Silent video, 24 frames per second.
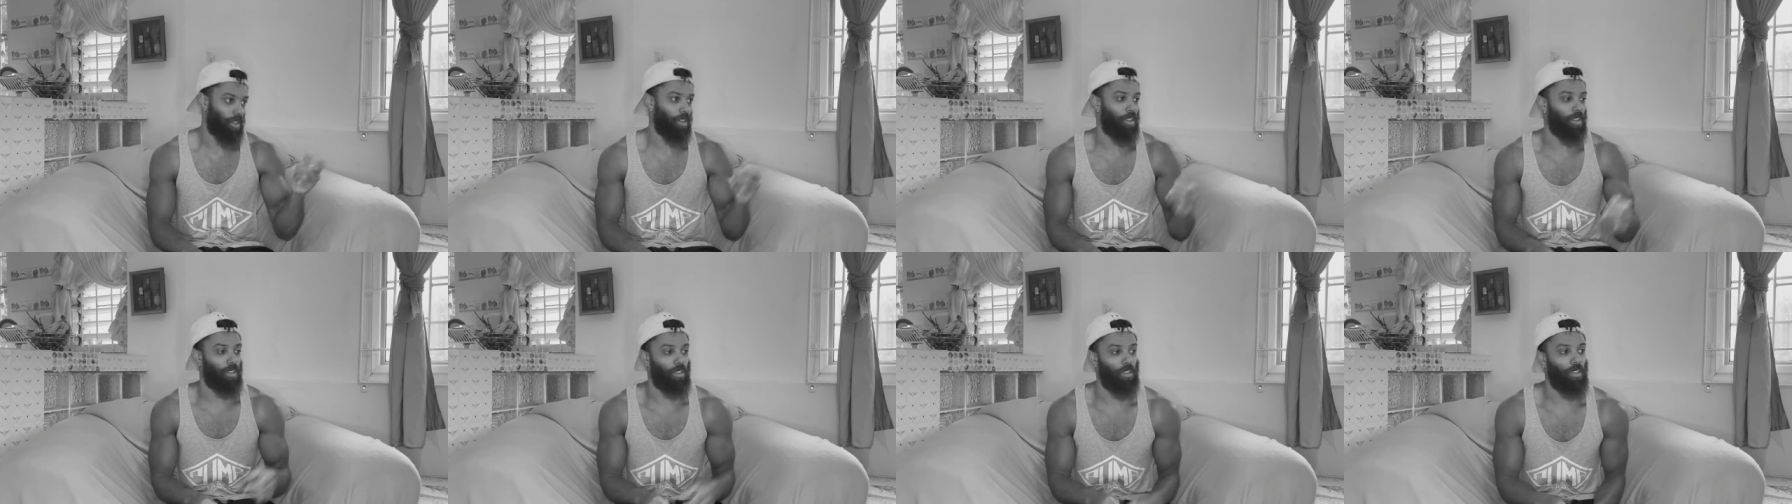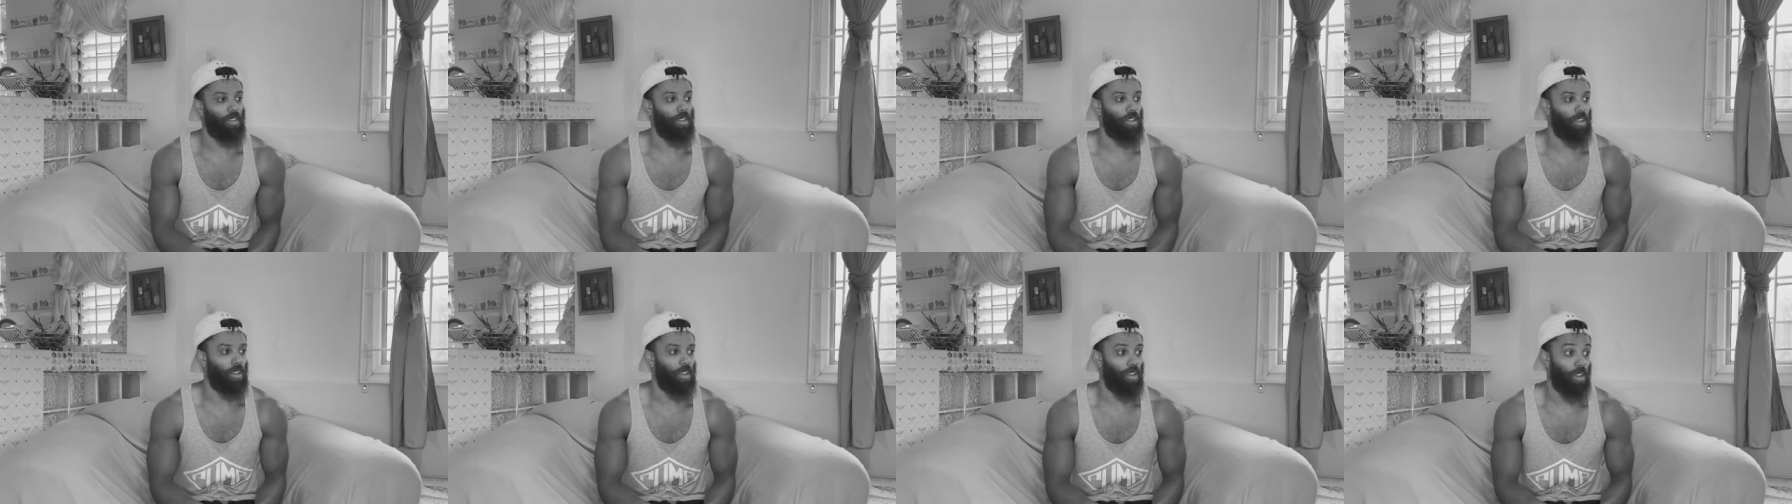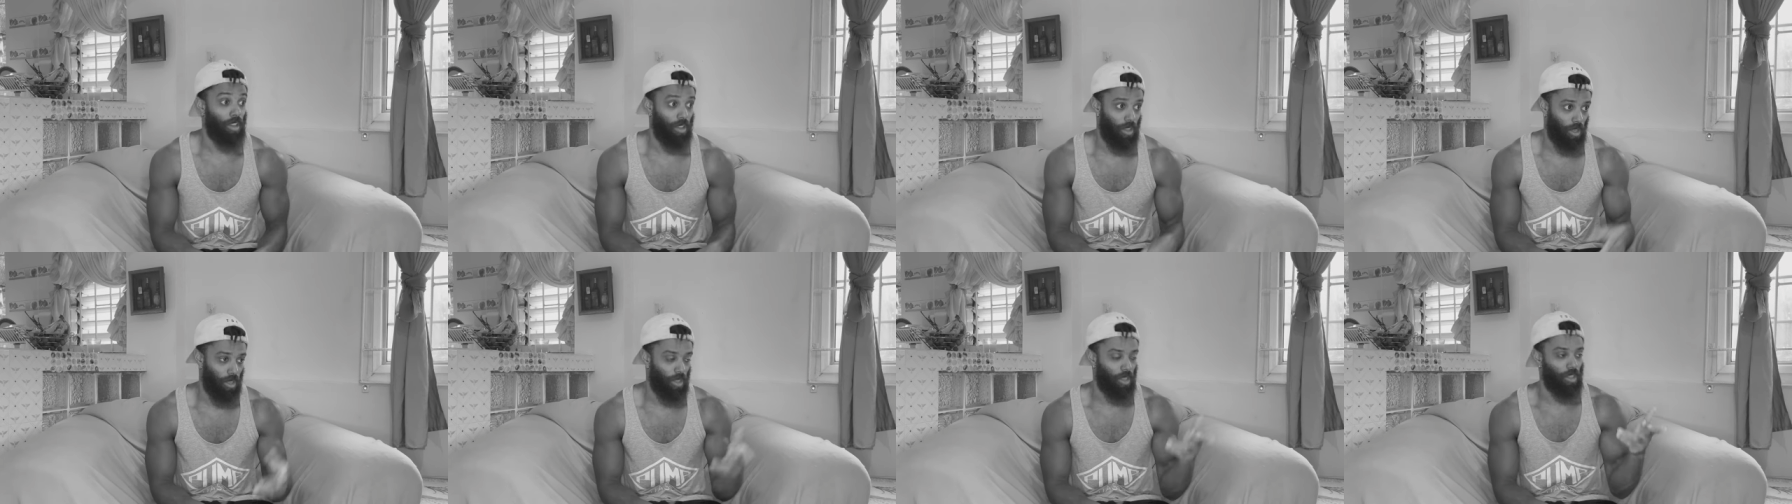Can,
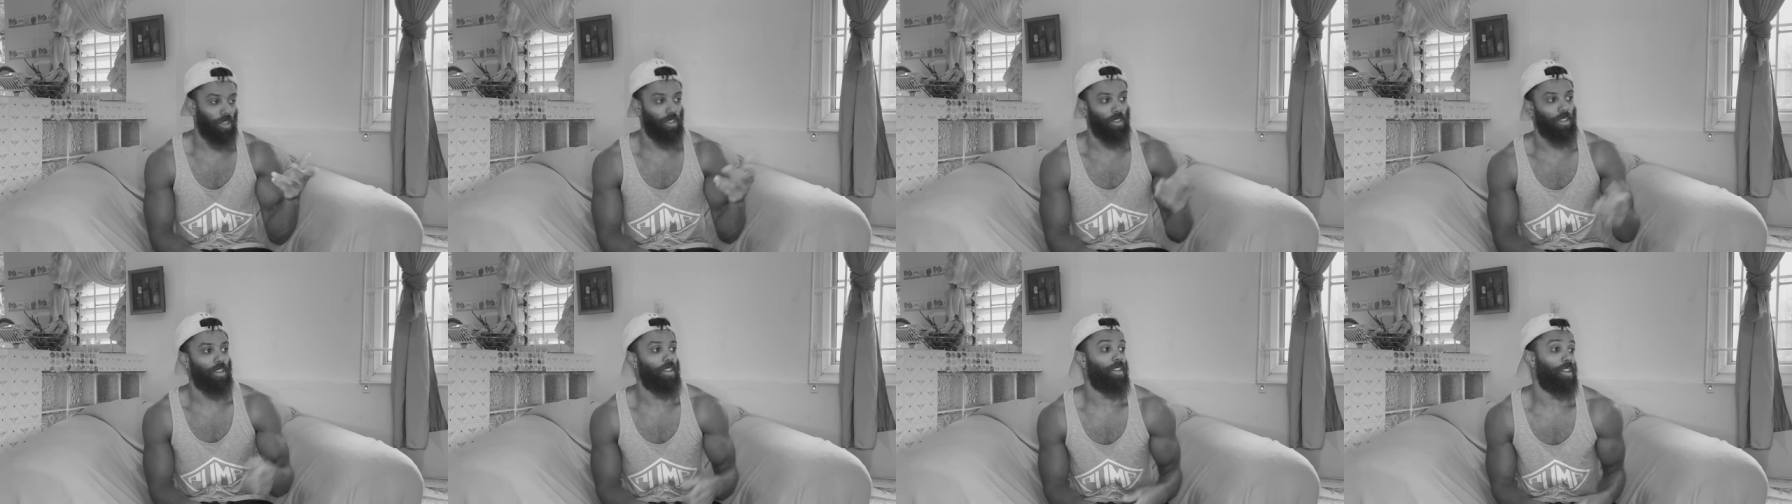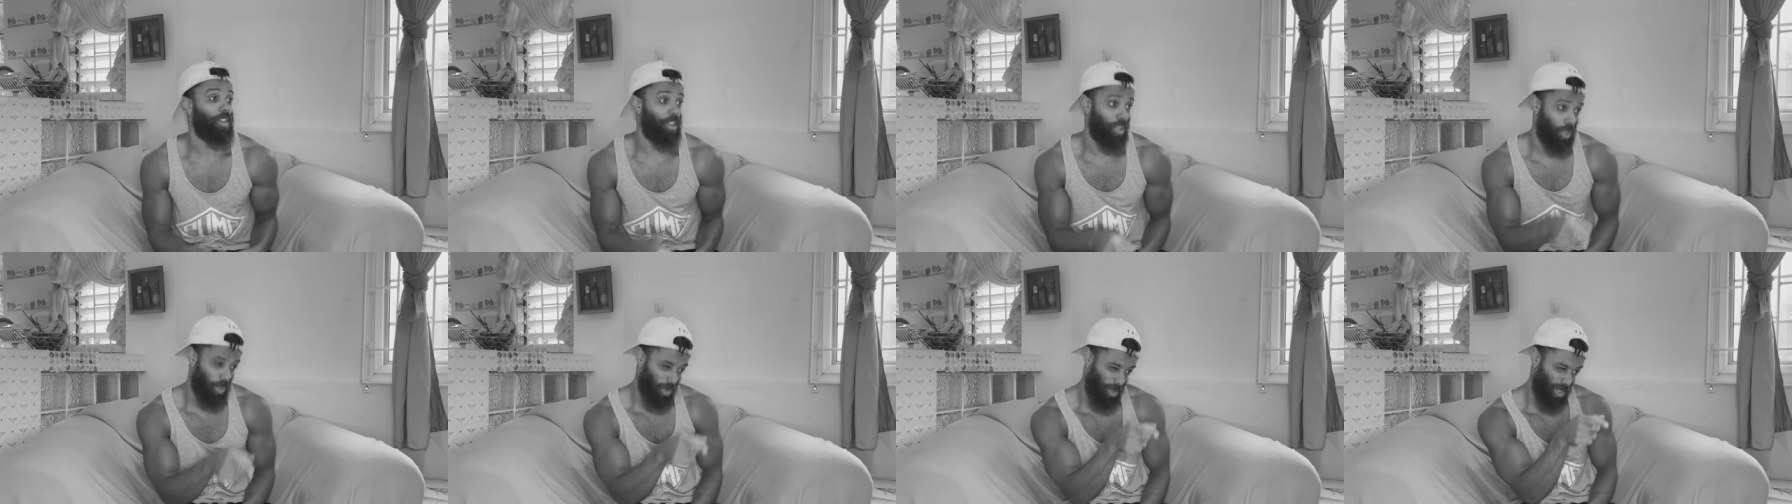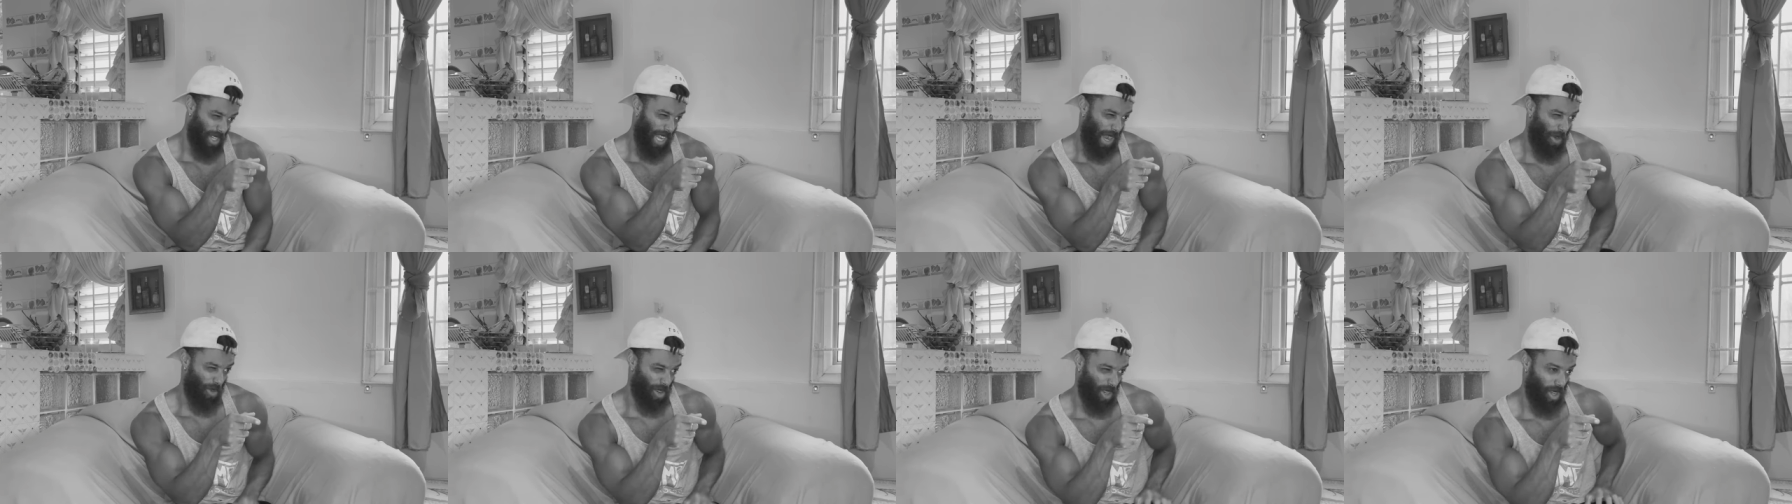can can you turn
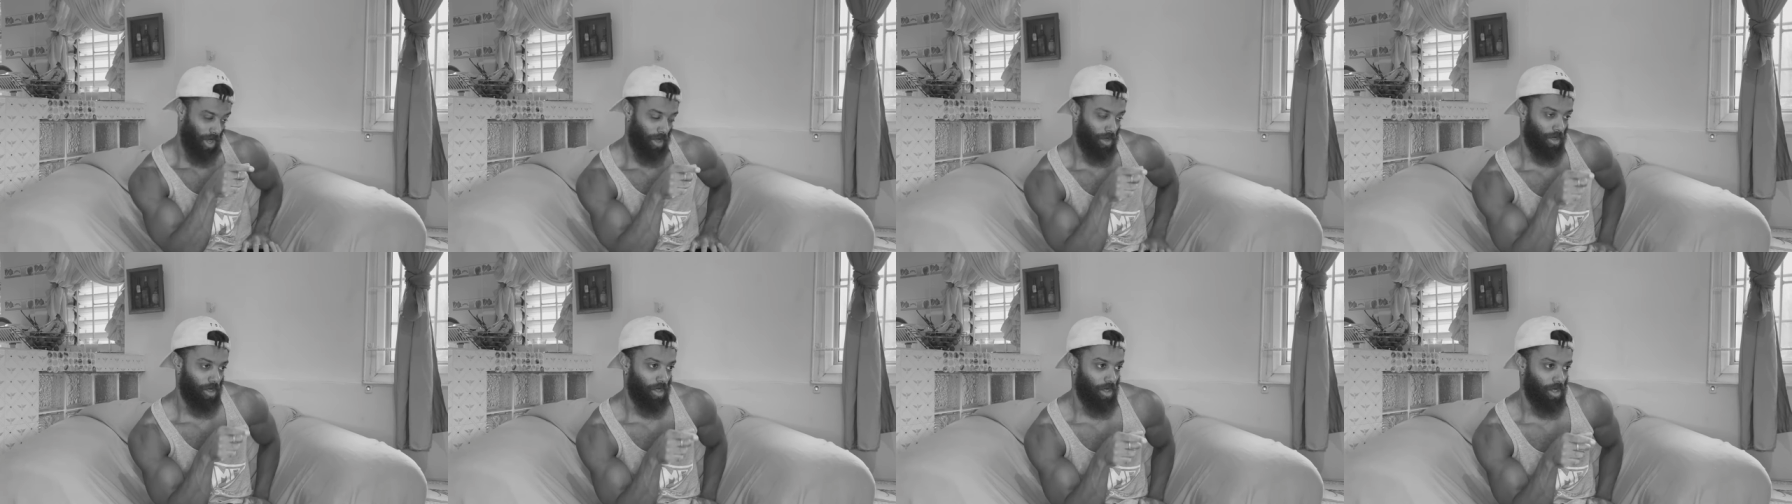that one on?